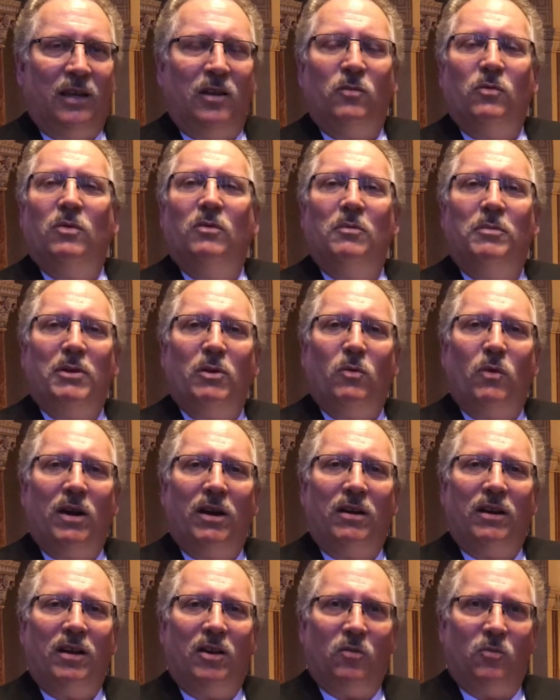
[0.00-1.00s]
We will be
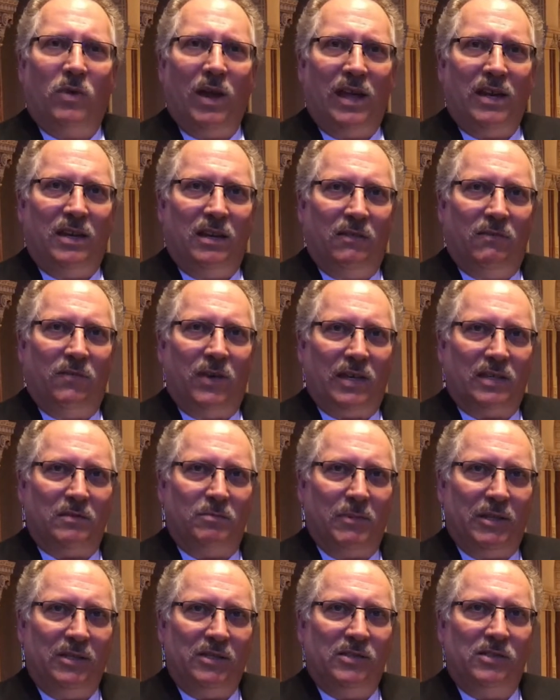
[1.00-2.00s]
wearing red
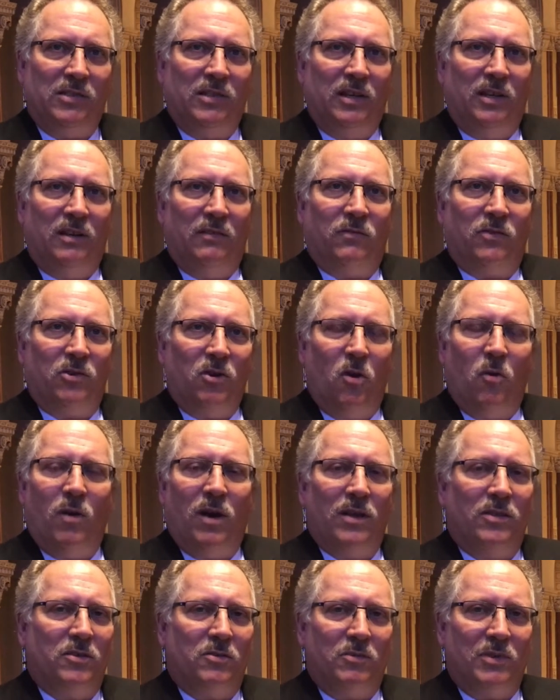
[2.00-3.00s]
vestments for no
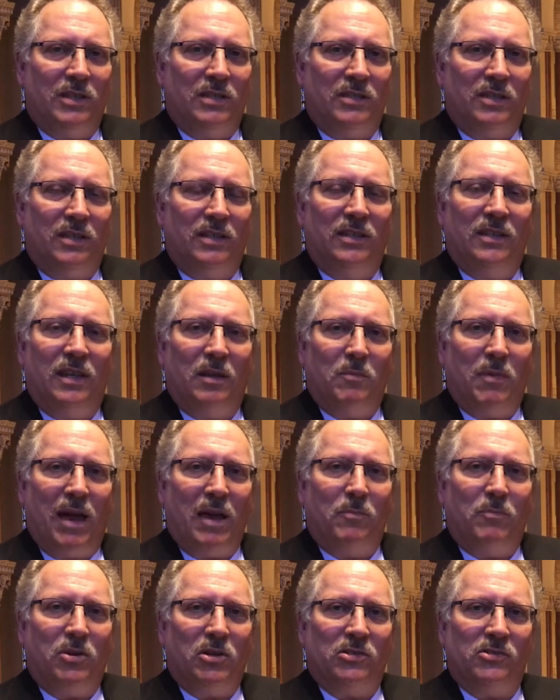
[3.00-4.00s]
other reason than my
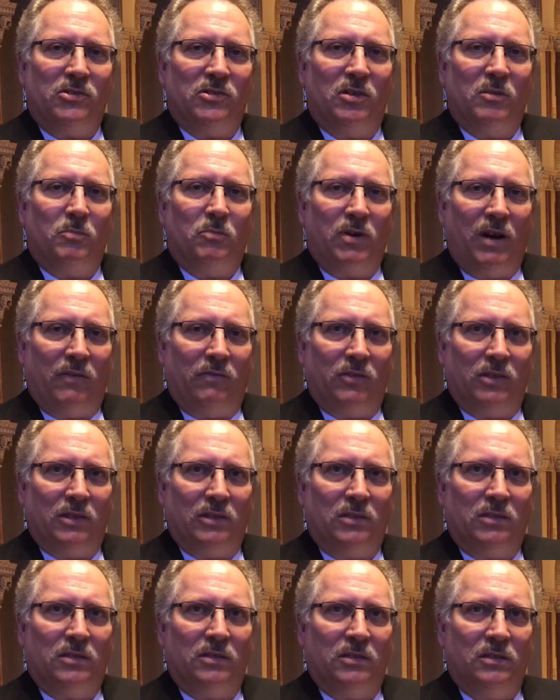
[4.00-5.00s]
personal
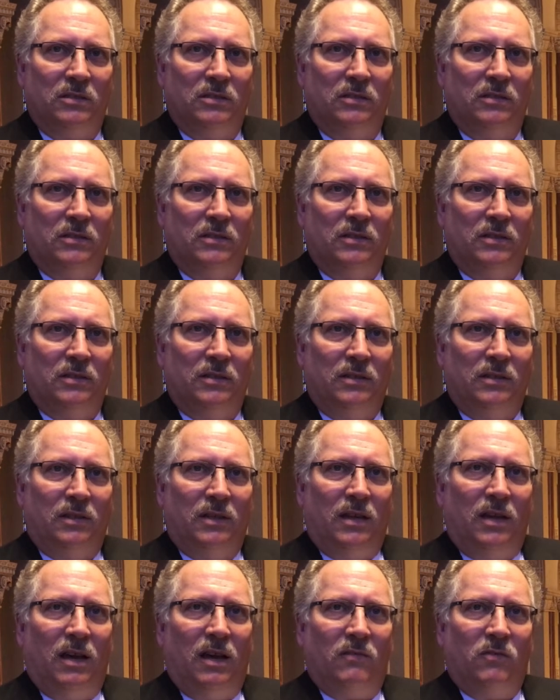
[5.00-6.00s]
preference.
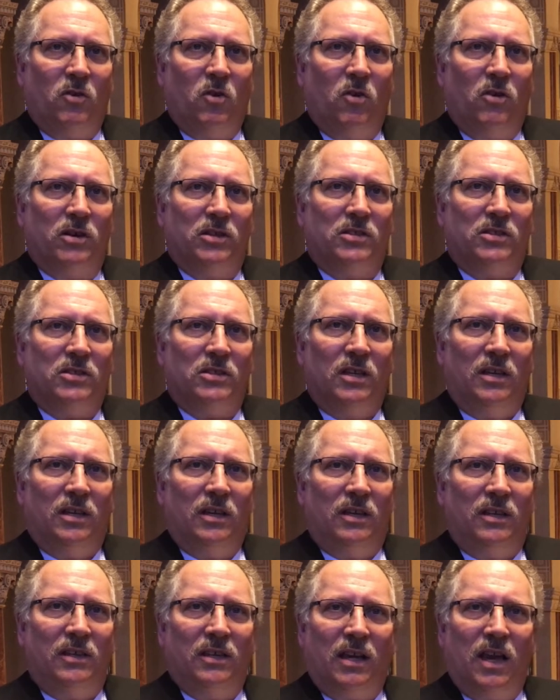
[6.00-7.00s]
Of course,
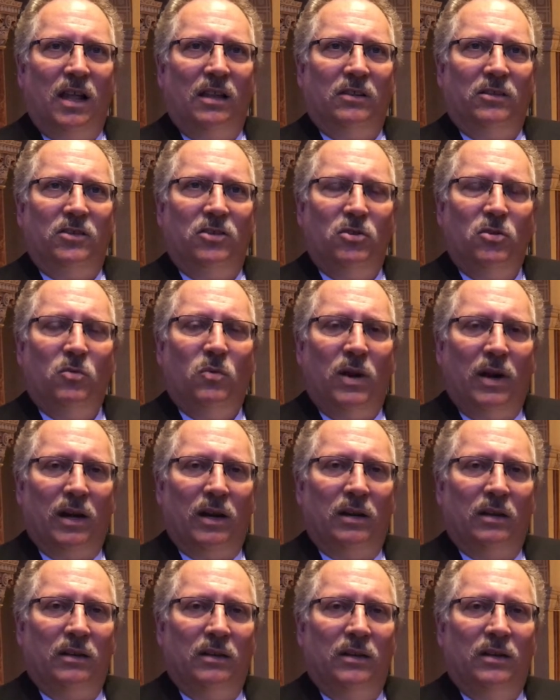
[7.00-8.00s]
the color you
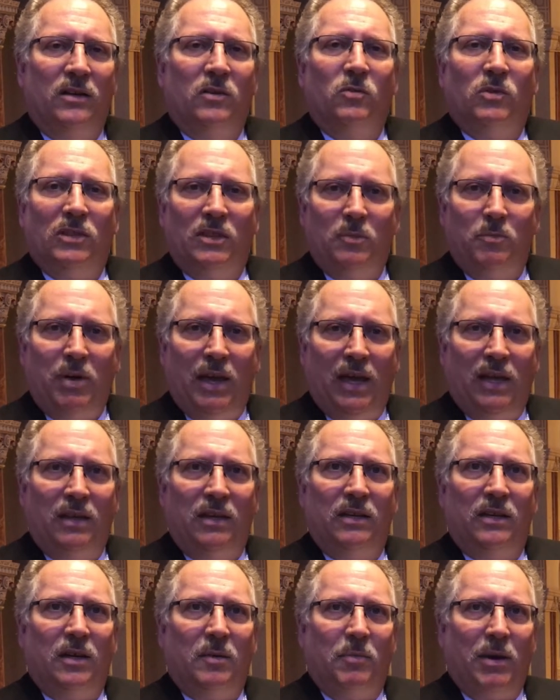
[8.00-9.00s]
wear will
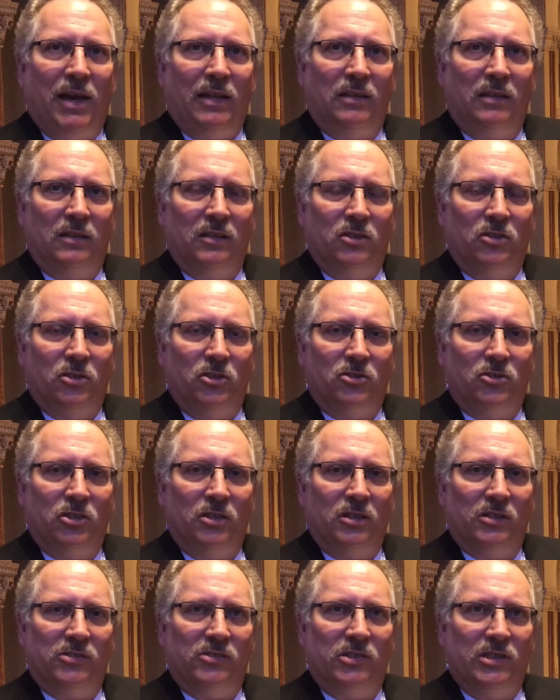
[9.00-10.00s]
depend upon the
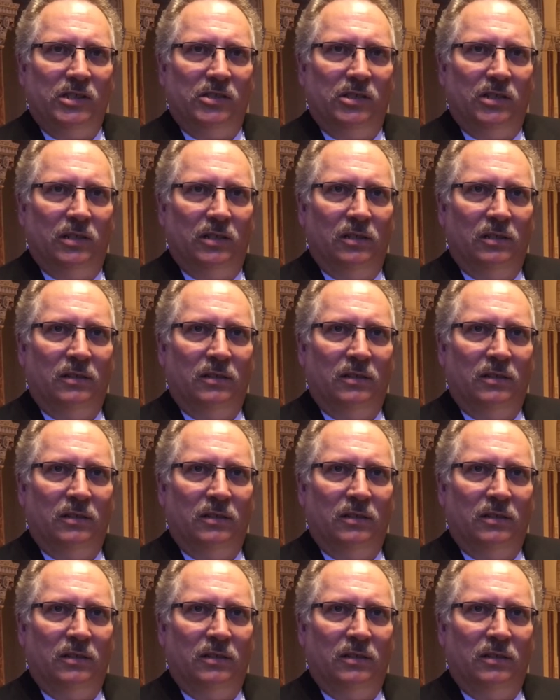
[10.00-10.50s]
liturgical season.